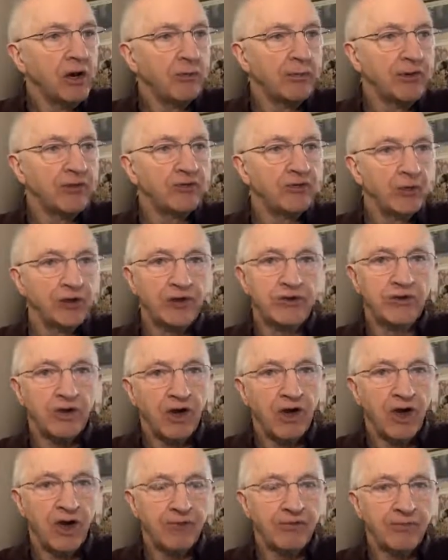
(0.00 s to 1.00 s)
between the
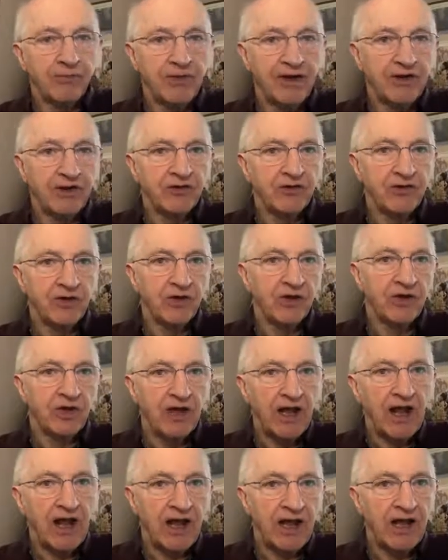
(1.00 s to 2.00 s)
hiring manager
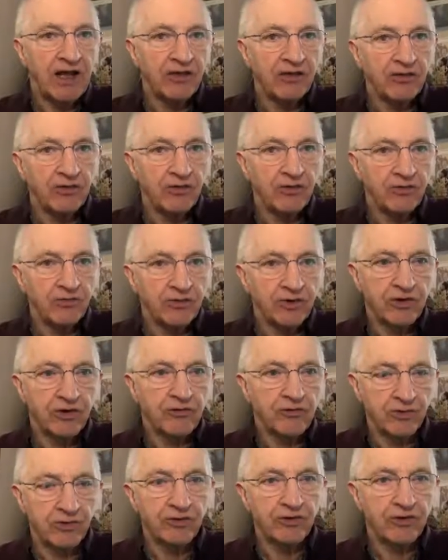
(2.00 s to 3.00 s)
and the
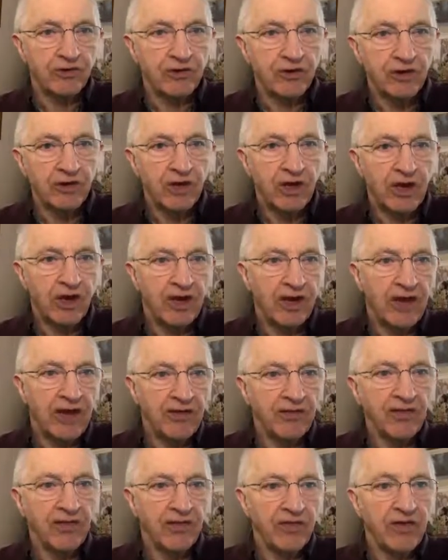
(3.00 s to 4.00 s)
recruiter,
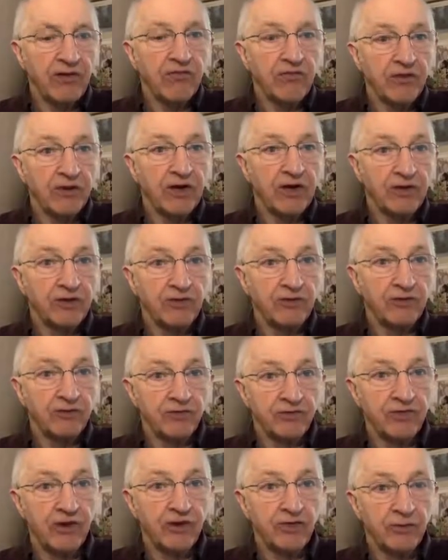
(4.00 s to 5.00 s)
and that they really do
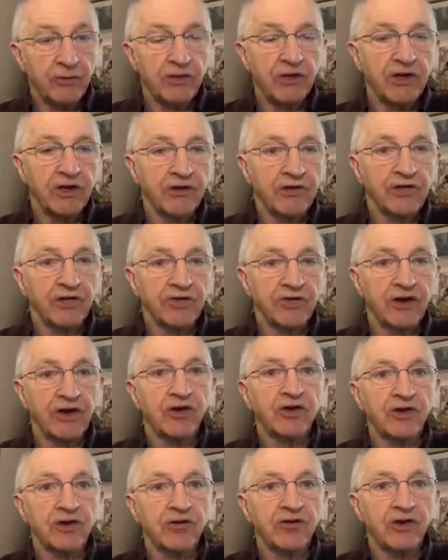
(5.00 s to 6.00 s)
genuinely
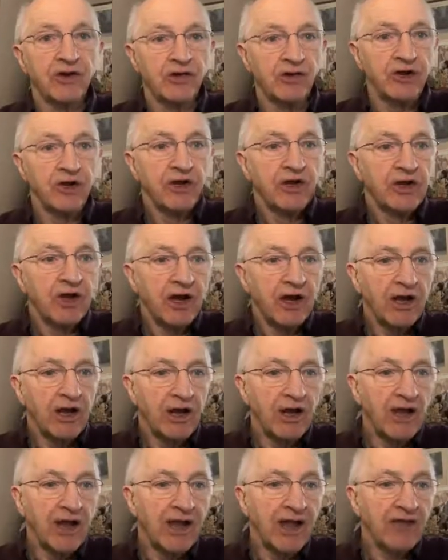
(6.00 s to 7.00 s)
understand each other.
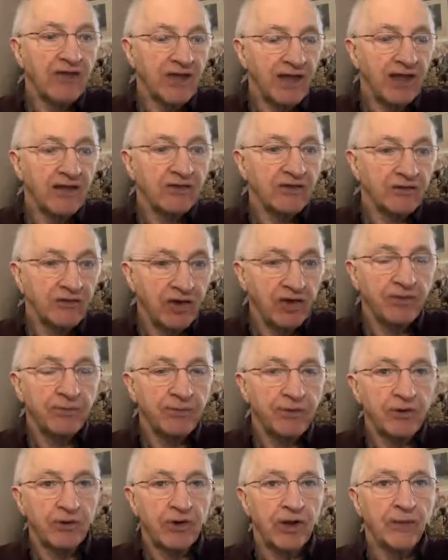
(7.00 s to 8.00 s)
And that does
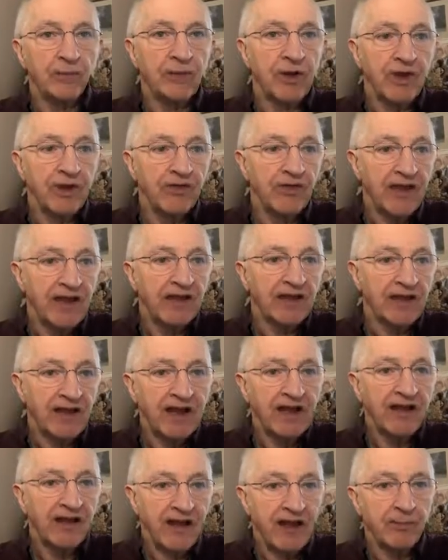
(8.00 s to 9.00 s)
build up, and that
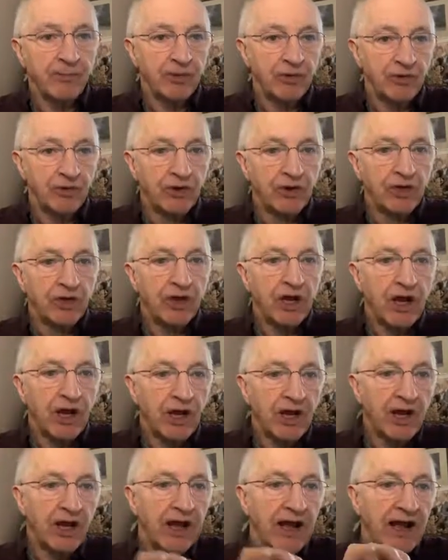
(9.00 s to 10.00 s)
can happen.
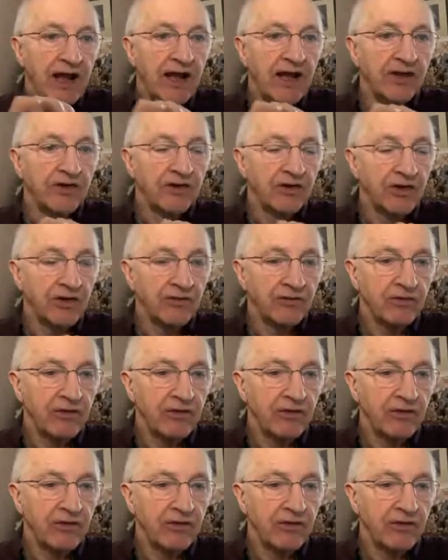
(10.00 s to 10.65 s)
And